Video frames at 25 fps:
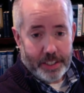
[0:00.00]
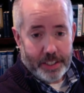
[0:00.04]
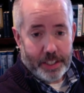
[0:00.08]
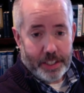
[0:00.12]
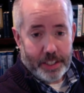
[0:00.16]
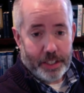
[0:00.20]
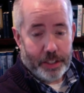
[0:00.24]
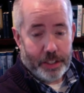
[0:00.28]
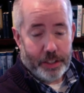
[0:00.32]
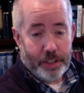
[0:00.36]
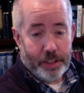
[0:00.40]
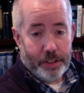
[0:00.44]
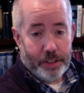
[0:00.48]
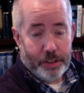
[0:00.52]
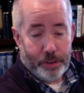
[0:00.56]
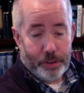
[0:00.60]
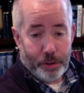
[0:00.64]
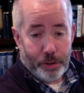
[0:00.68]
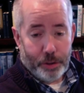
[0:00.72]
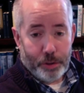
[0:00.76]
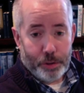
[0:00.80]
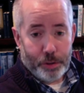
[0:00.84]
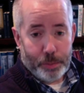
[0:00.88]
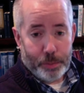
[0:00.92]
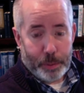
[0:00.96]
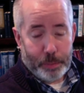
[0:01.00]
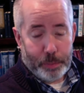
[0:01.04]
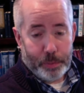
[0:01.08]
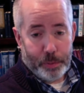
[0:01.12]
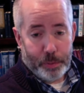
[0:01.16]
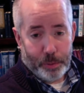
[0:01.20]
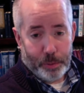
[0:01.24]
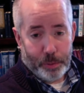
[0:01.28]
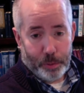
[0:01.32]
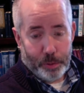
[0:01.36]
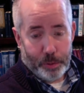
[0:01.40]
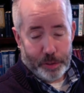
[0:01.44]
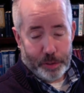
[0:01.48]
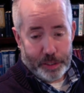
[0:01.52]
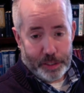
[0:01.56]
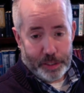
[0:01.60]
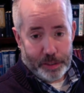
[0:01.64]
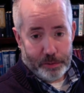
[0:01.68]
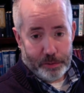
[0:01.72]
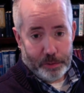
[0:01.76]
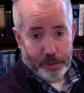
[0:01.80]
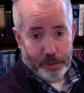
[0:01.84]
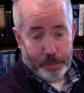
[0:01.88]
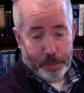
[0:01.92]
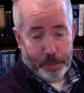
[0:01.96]
Uh, those people who are in need
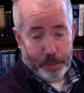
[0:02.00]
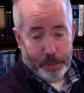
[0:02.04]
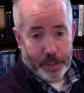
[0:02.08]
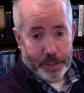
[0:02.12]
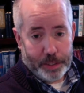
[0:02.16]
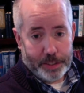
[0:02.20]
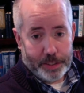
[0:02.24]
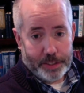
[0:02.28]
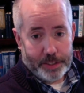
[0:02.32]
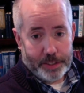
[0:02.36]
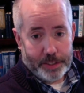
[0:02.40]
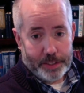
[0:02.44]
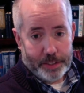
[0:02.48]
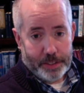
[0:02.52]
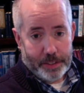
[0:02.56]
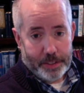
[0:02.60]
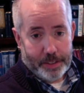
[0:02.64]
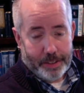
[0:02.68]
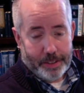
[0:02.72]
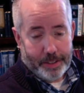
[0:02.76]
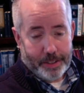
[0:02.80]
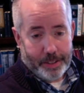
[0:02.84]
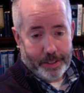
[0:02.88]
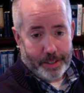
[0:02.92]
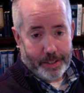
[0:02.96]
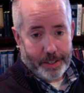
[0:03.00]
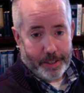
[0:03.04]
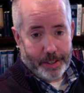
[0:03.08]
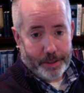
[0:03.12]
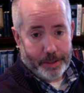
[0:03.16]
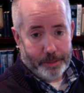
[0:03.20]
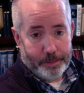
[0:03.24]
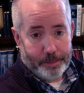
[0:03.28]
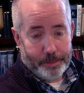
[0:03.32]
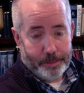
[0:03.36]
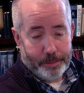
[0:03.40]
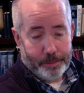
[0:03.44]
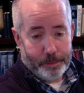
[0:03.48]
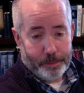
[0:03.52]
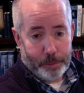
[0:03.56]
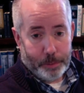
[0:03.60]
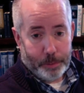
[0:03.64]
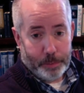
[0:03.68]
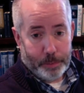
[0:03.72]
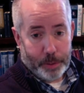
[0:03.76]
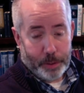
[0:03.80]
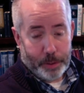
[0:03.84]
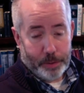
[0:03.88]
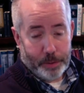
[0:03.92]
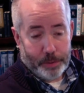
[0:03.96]
of repentance um, from
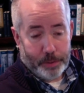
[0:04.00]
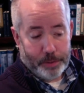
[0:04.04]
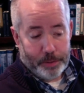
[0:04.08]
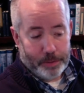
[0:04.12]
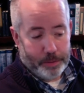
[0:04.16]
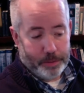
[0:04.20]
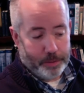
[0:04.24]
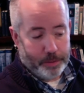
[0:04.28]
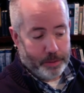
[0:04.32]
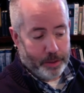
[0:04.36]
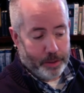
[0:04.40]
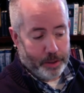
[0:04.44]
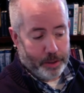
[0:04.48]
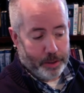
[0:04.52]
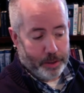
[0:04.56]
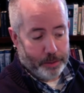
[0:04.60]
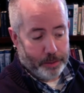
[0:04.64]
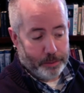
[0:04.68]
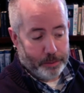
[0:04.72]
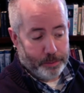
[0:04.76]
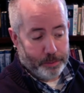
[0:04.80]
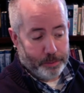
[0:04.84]
their uh,